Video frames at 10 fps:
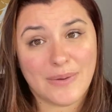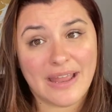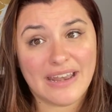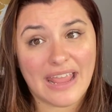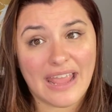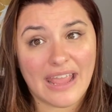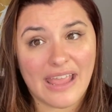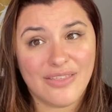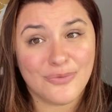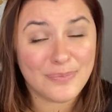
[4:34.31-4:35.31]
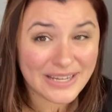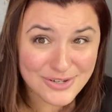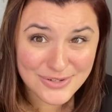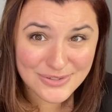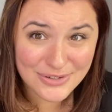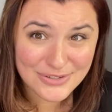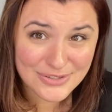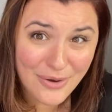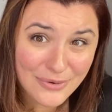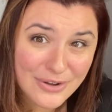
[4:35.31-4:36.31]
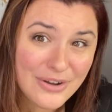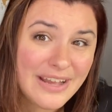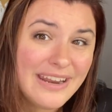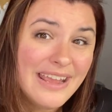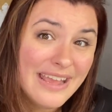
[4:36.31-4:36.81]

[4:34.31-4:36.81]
but the pictures look so good.